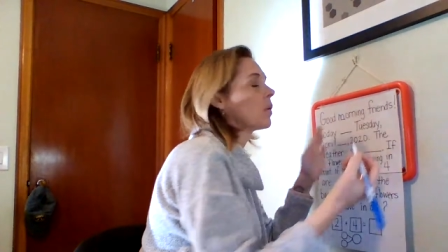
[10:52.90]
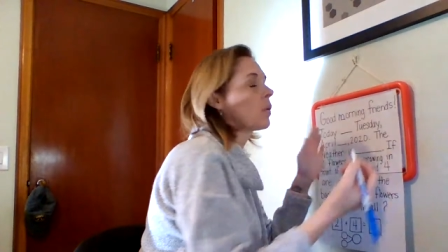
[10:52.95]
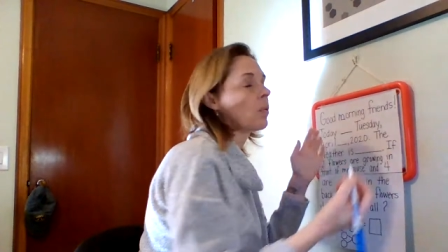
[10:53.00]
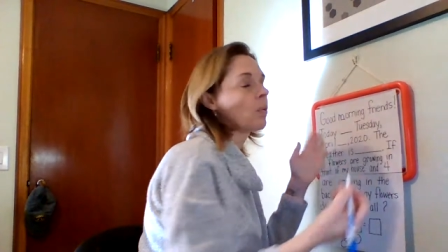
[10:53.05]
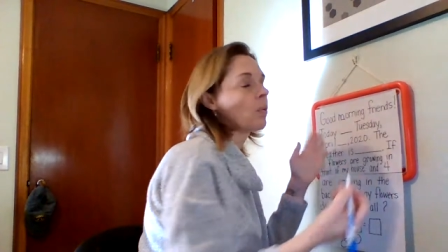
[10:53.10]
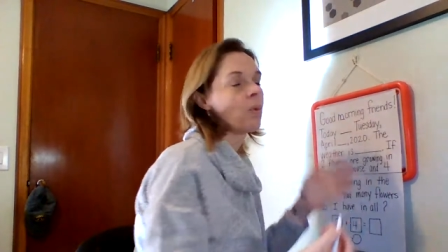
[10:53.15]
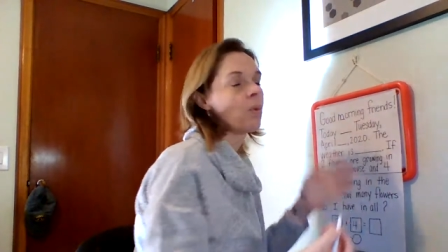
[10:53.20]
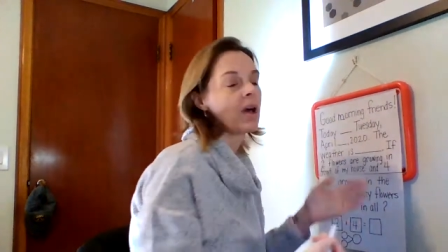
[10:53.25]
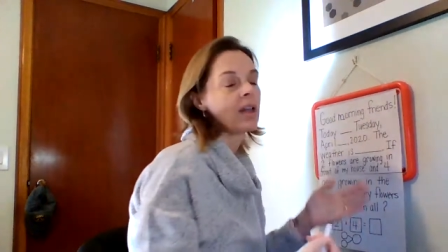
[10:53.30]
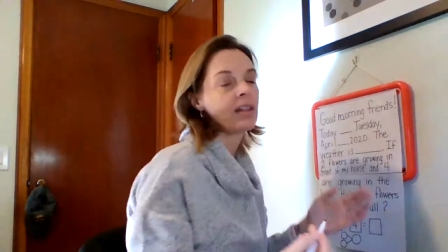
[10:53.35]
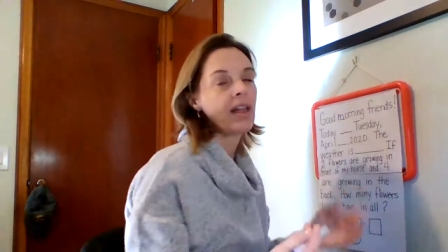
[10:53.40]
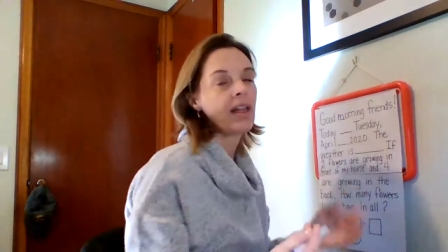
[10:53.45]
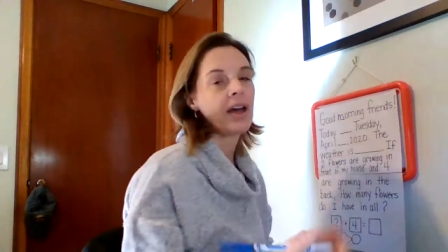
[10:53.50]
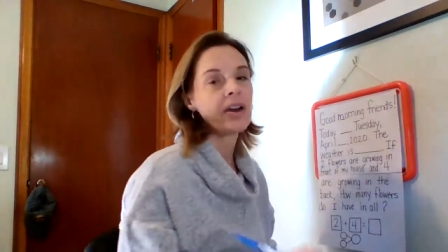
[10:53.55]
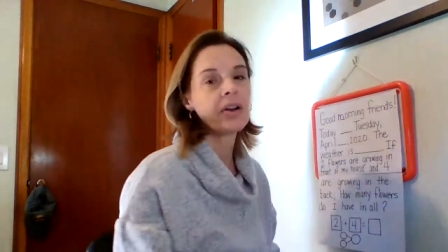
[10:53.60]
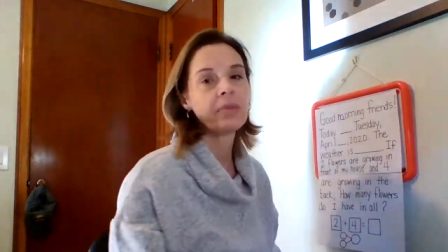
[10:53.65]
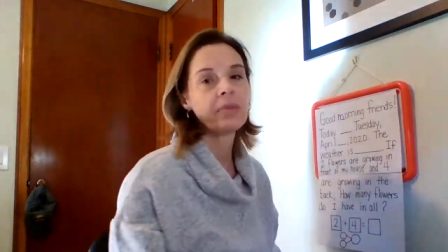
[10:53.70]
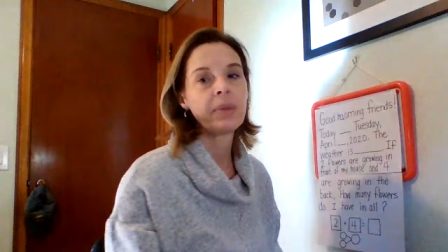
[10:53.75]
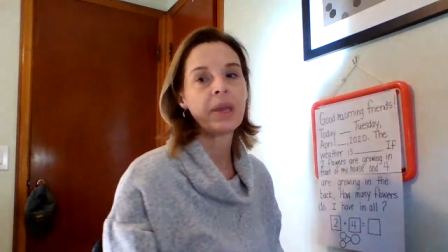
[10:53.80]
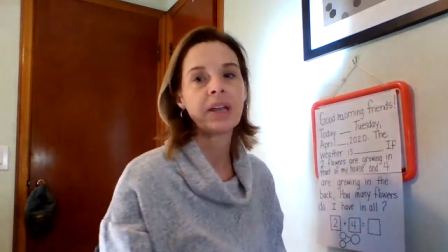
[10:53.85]
What
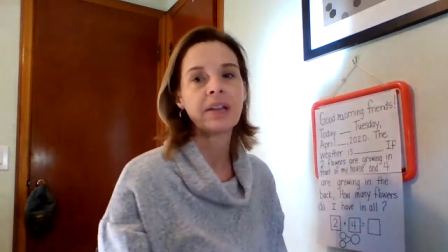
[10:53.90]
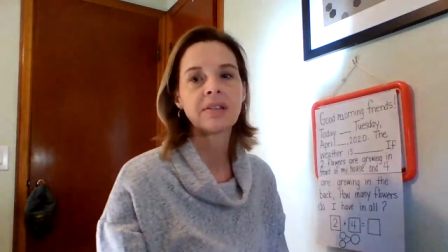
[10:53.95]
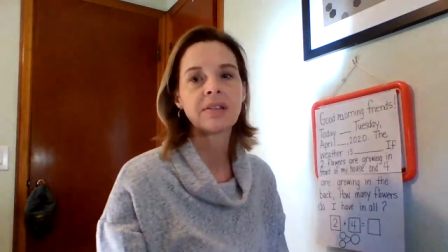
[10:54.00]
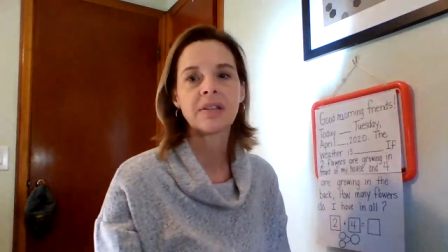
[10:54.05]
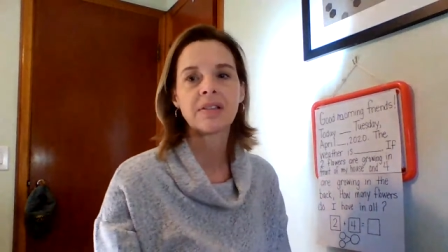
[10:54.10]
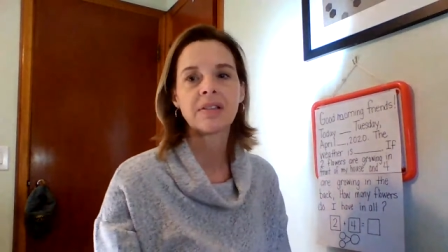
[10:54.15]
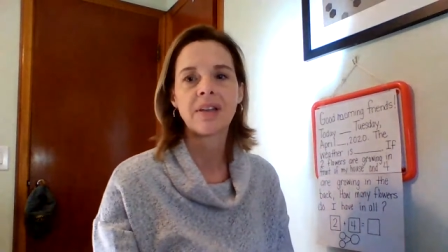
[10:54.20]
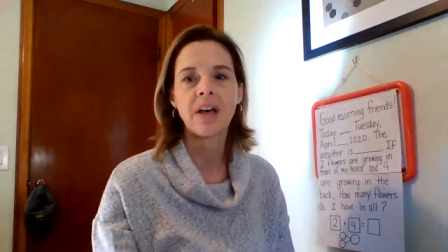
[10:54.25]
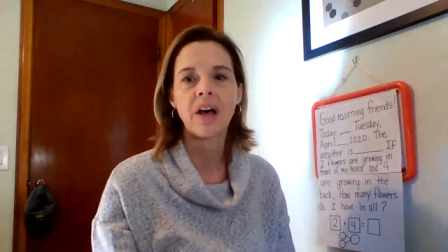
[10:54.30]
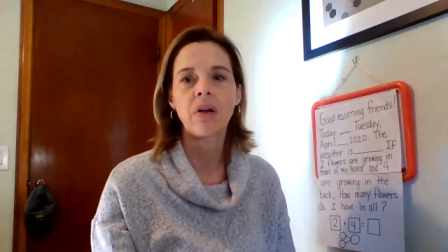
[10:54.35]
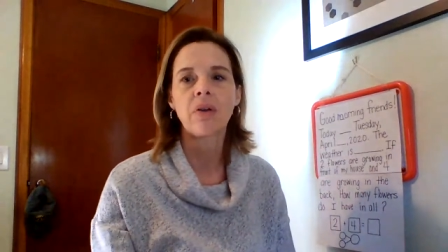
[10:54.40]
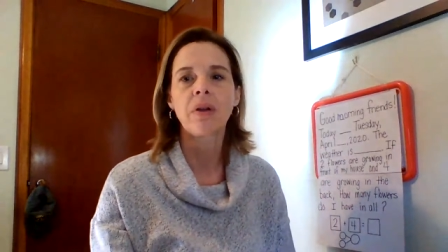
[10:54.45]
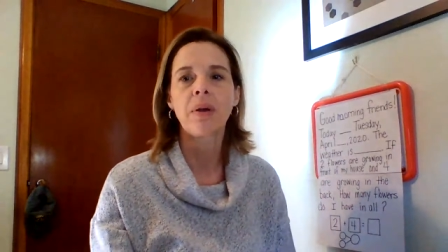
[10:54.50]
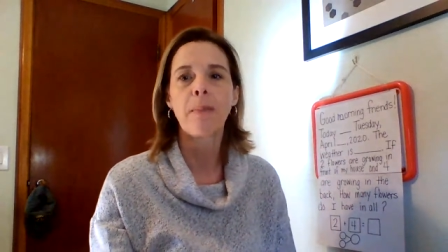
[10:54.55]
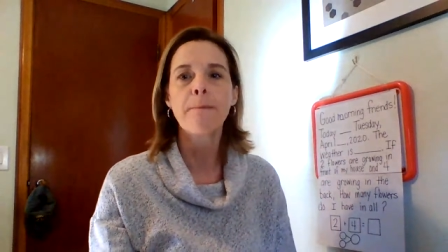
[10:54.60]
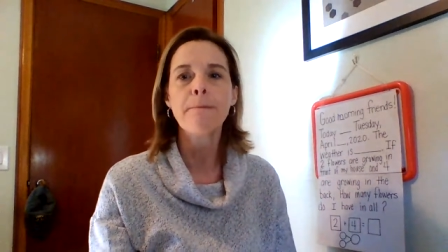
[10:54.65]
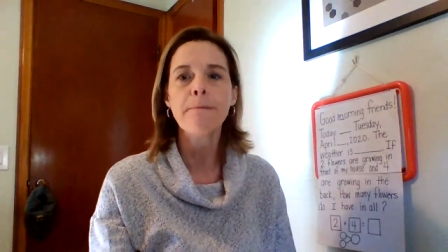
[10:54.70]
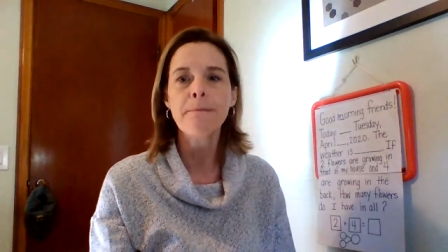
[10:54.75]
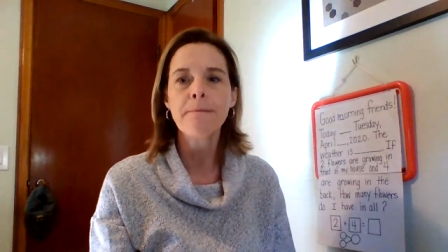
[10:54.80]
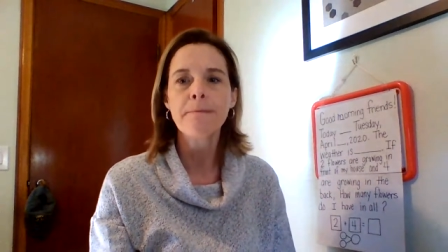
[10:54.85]
letter makes the sound
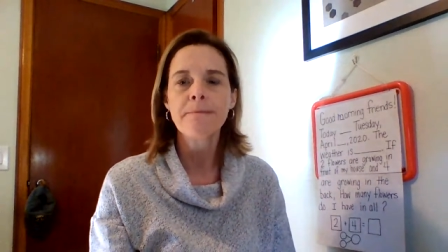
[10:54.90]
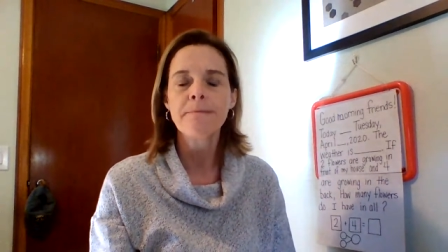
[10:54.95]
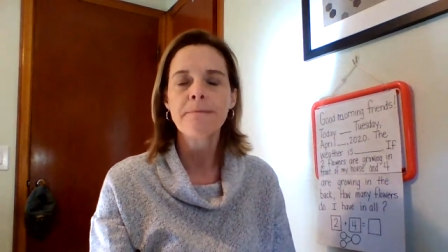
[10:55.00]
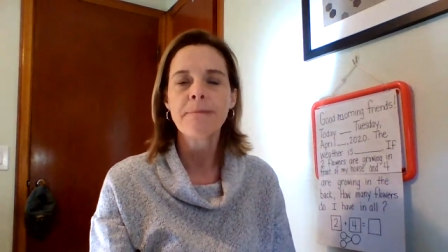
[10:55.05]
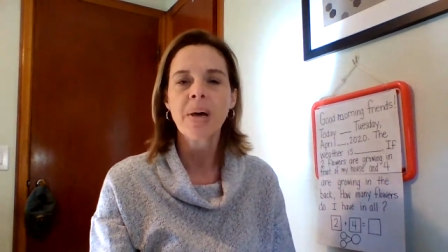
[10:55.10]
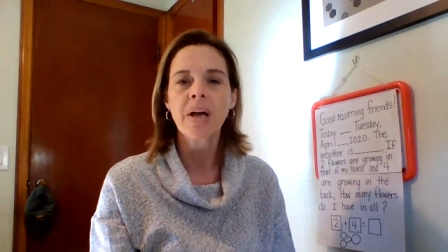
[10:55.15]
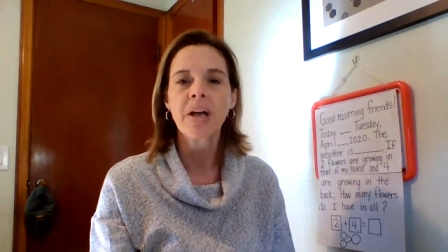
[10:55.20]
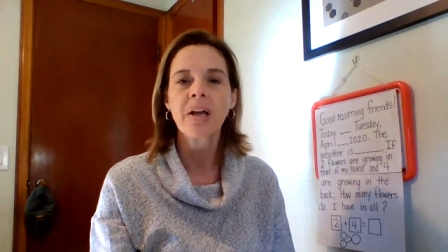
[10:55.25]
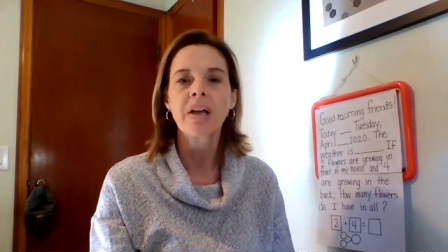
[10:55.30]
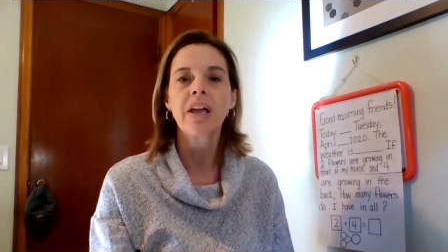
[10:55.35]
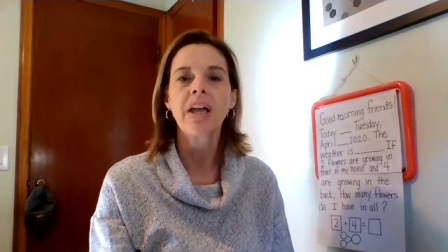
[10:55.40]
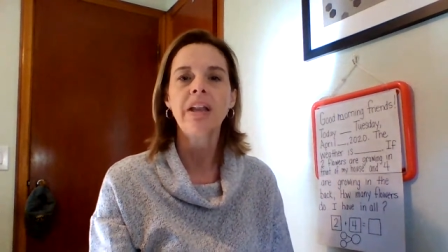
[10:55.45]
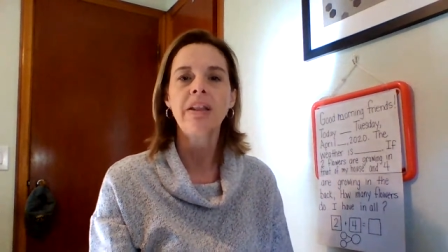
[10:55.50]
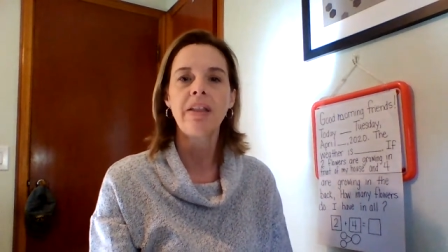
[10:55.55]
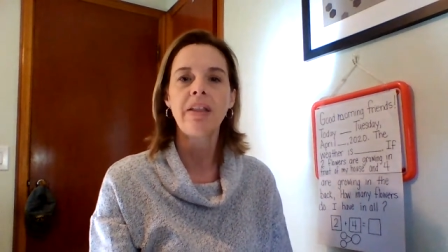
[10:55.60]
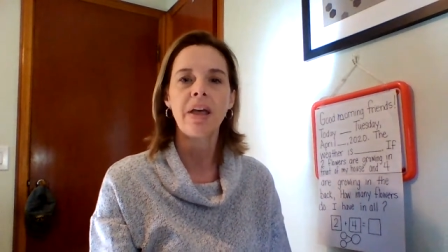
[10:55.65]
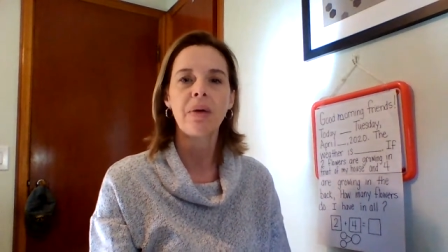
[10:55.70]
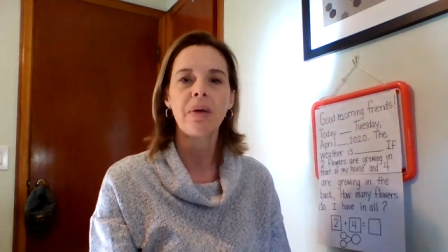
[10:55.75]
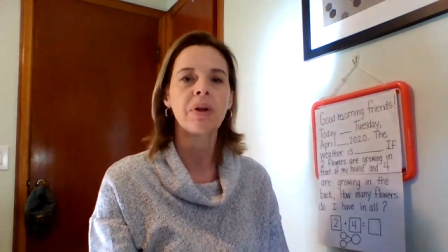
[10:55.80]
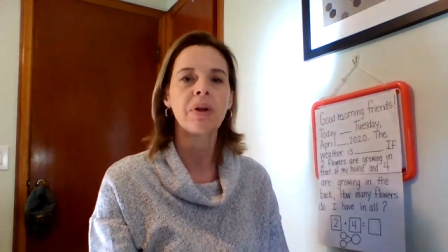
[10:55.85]
and
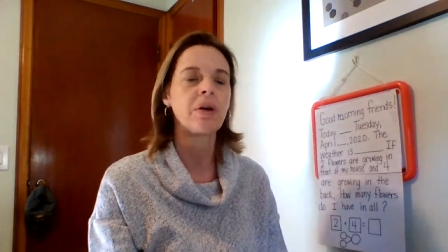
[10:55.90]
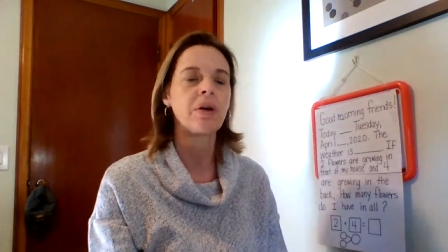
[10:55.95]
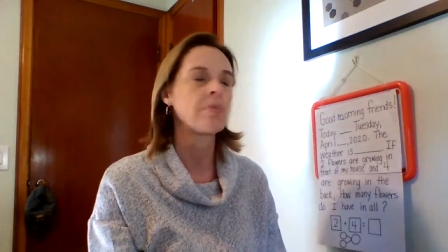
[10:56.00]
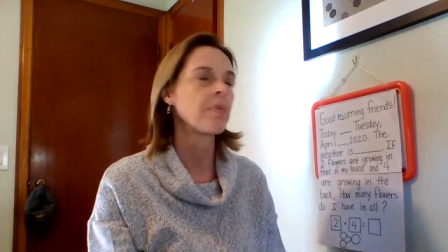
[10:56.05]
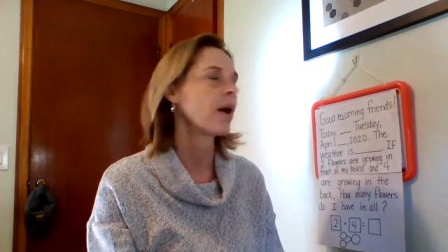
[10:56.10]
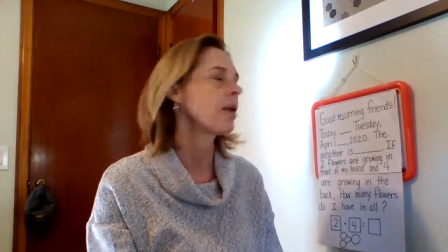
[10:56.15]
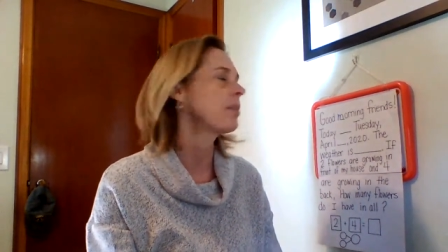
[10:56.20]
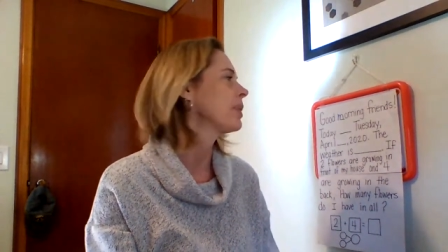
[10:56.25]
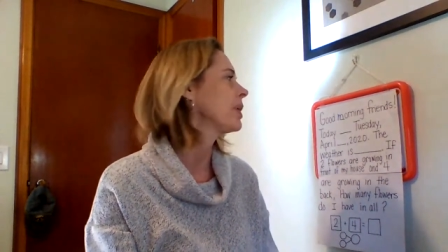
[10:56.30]
they would come up